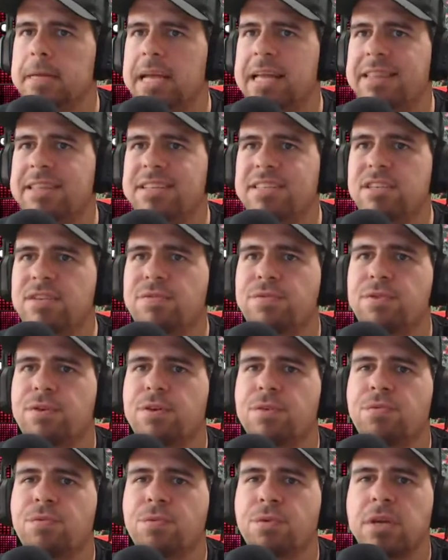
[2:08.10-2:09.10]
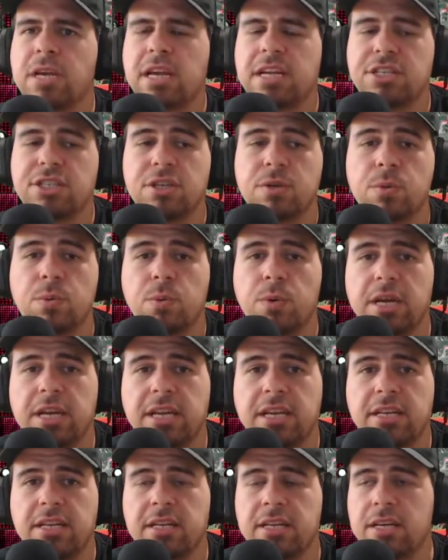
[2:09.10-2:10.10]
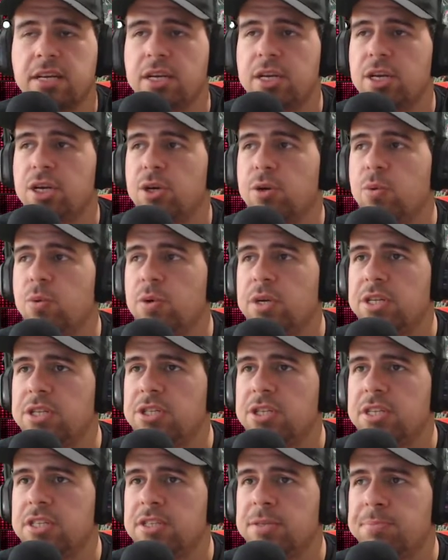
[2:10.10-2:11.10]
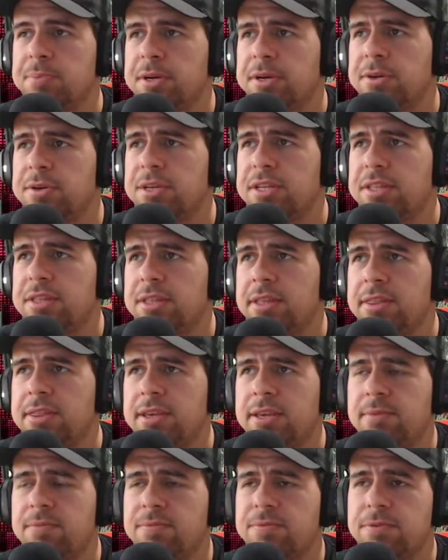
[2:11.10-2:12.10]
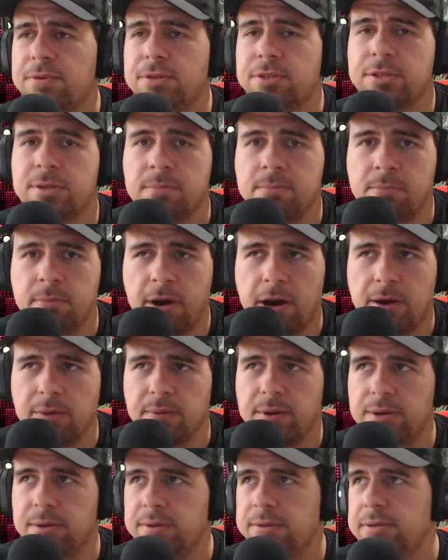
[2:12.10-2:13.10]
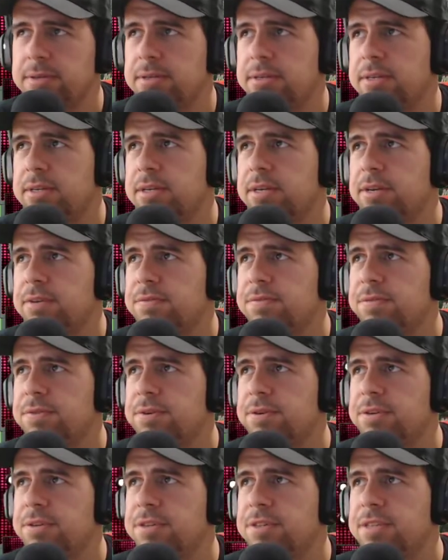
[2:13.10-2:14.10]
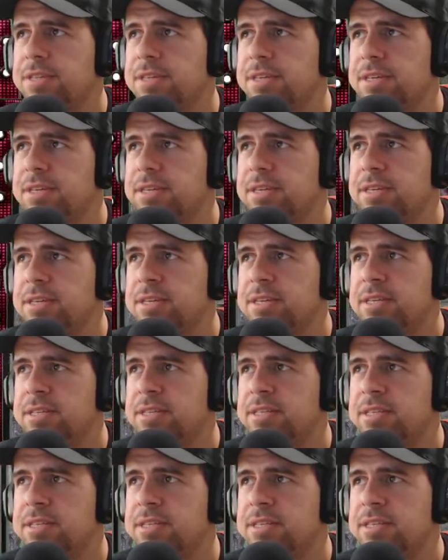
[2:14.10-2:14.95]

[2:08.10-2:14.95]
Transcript: And this is for free agent Wade, which is apparently the theme for tomorrow for the